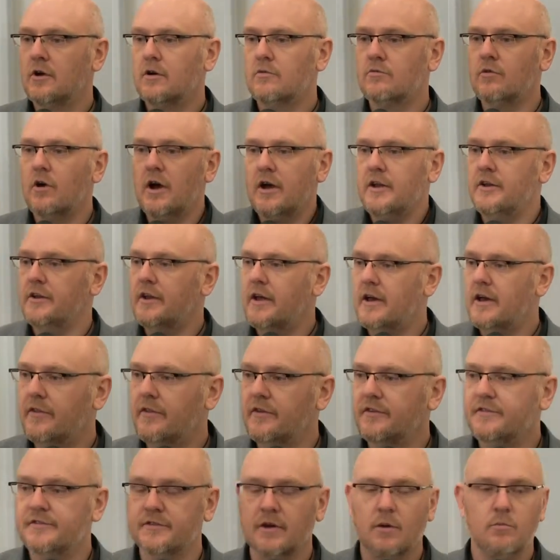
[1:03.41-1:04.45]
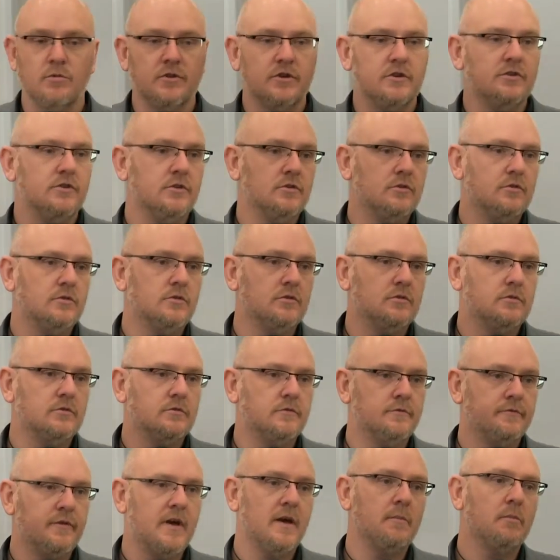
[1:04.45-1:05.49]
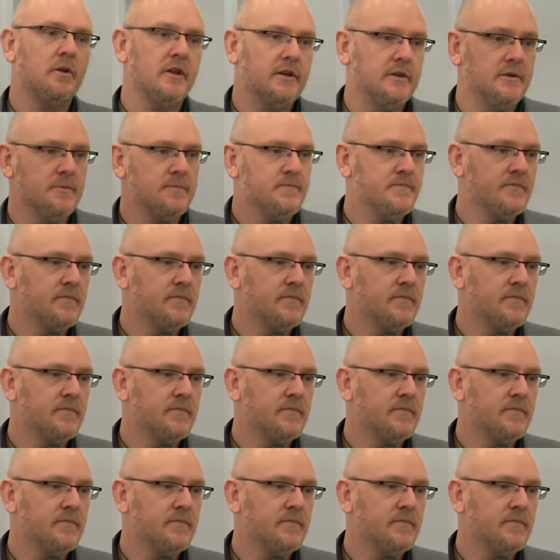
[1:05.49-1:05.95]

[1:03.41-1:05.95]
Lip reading: right there's someone in your family